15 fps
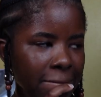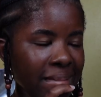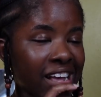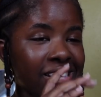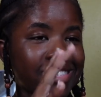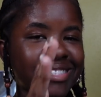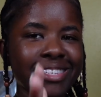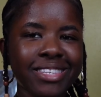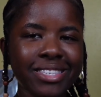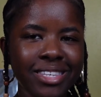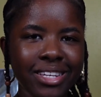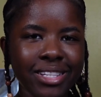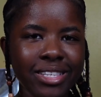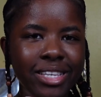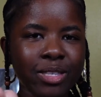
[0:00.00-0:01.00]
as
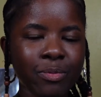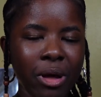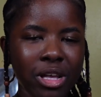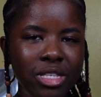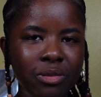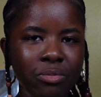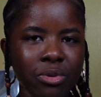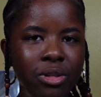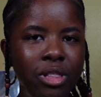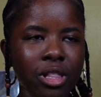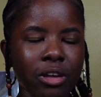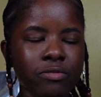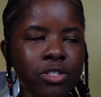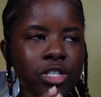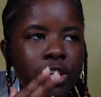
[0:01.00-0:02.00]
detailed as possible.
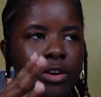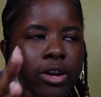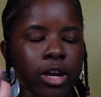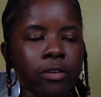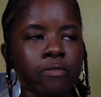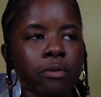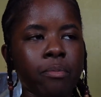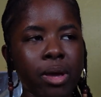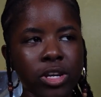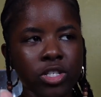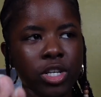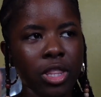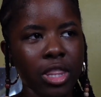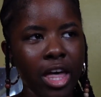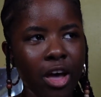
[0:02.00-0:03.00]
Love sharing
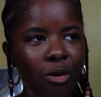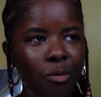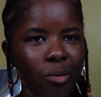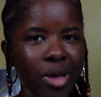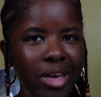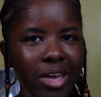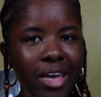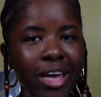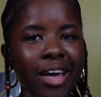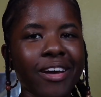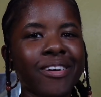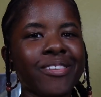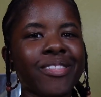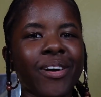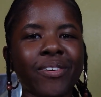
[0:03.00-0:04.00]
information that way.
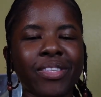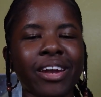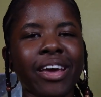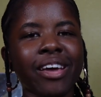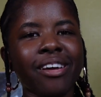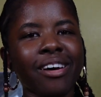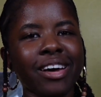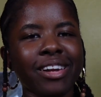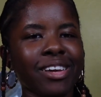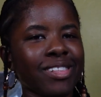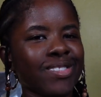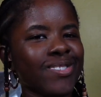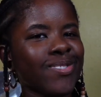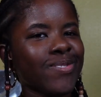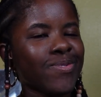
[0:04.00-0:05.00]
Now that I got
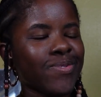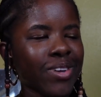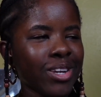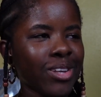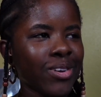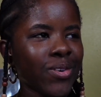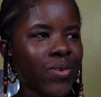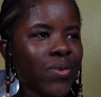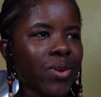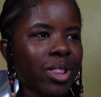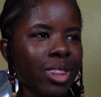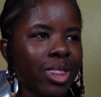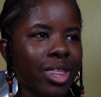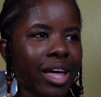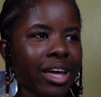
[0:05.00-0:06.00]
into video,
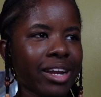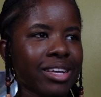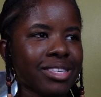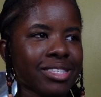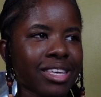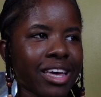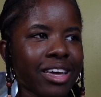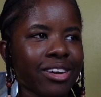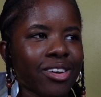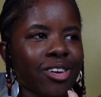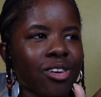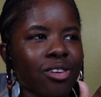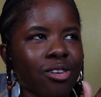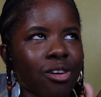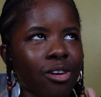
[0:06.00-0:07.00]
that has kind of
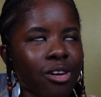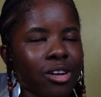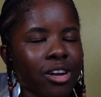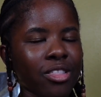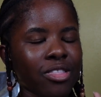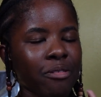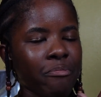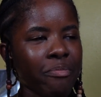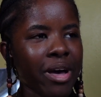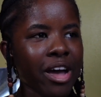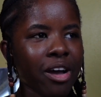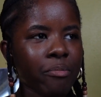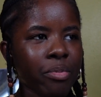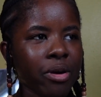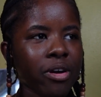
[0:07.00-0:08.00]
gone on the
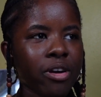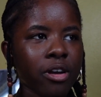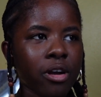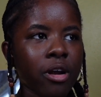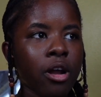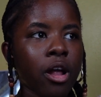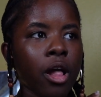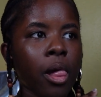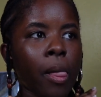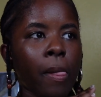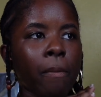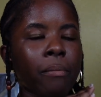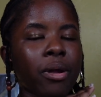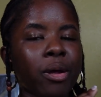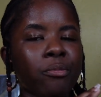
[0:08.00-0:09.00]
back burner,
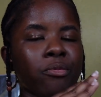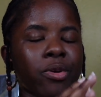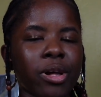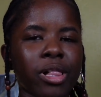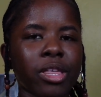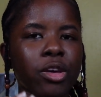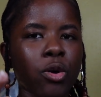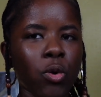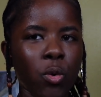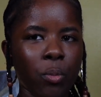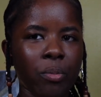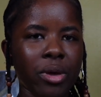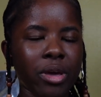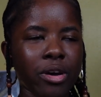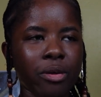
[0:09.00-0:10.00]
but I'm really
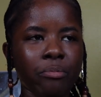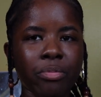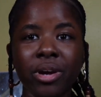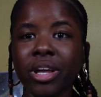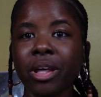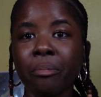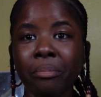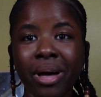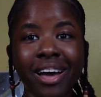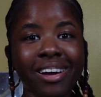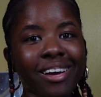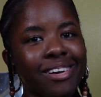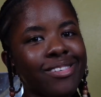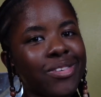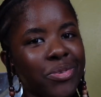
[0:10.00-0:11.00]
hoping on bringing it back.
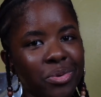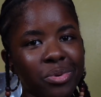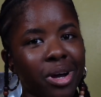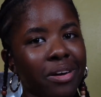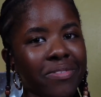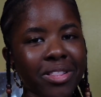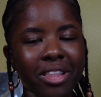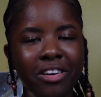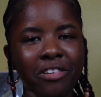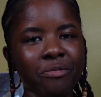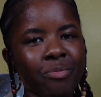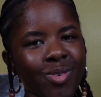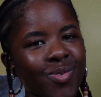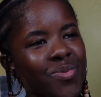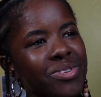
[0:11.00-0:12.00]
I do have a lot of
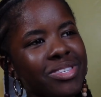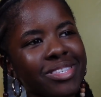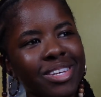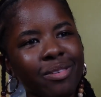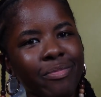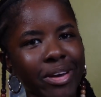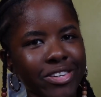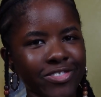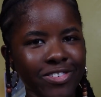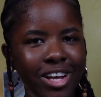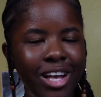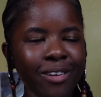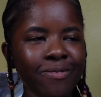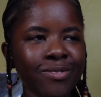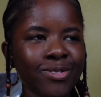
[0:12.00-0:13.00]
posts in my
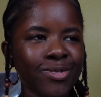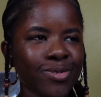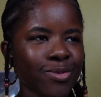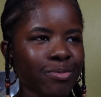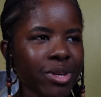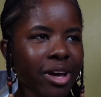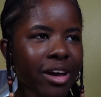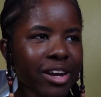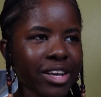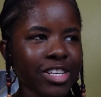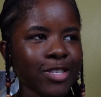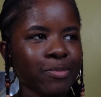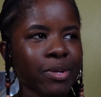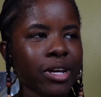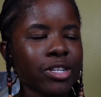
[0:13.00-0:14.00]
drafts, to be
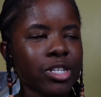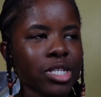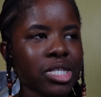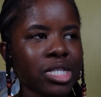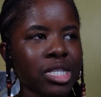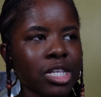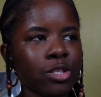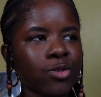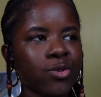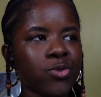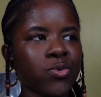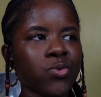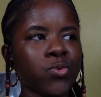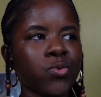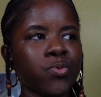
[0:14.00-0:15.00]
honest, but I just need
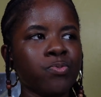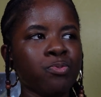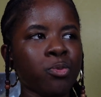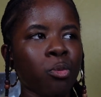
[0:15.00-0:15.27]
to